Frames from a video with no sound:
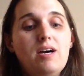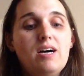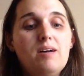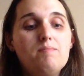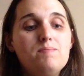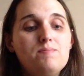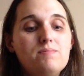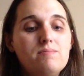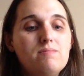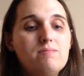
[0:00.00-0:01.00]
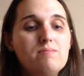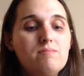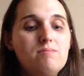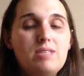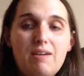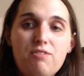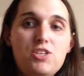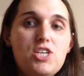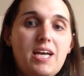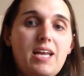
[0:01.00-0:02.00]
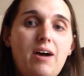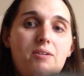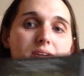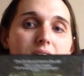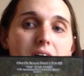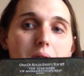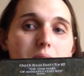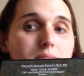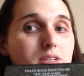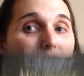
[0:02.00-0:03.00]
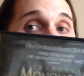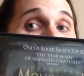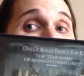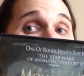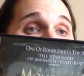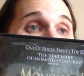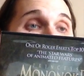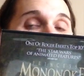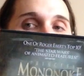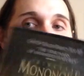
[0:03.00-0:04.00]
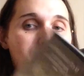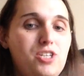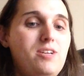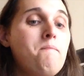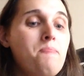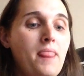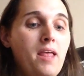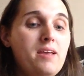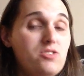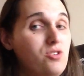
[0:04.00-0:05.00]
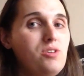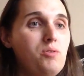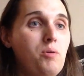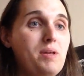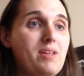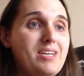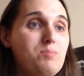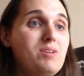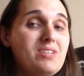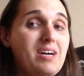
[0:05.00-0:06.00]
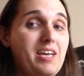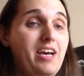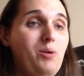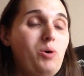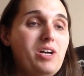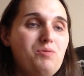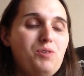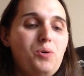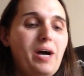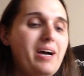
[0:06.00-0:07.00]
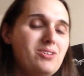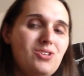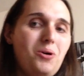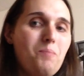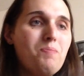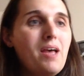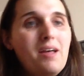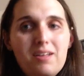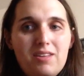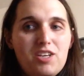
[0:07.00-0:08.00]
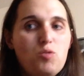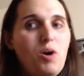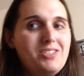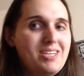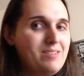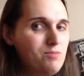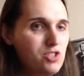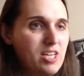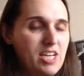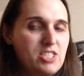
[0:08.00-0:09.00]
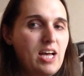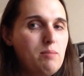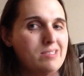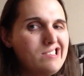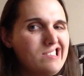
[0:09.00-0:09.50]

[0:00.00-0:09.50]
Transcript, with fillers: Um, definitely check it out because um, this is the last movie I watched. And it certainly won't be the last Miyazaki I watch for a while. So thanks for watching. See you next time.